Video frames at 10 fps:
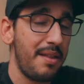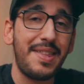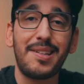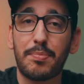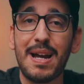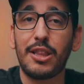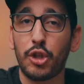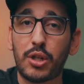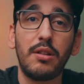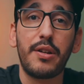Things might
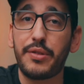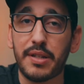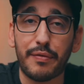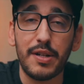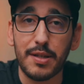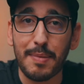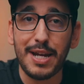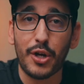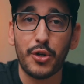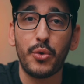look a little different
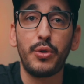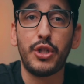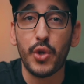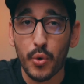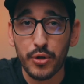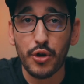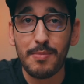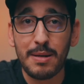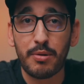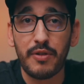depending on who your
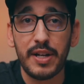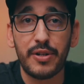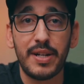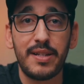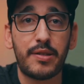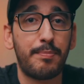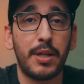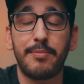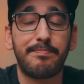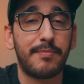domain provider is,
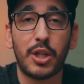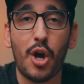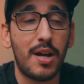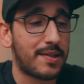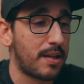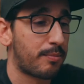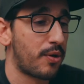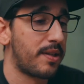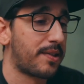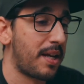but the concepts
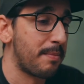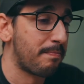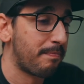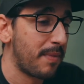are the same.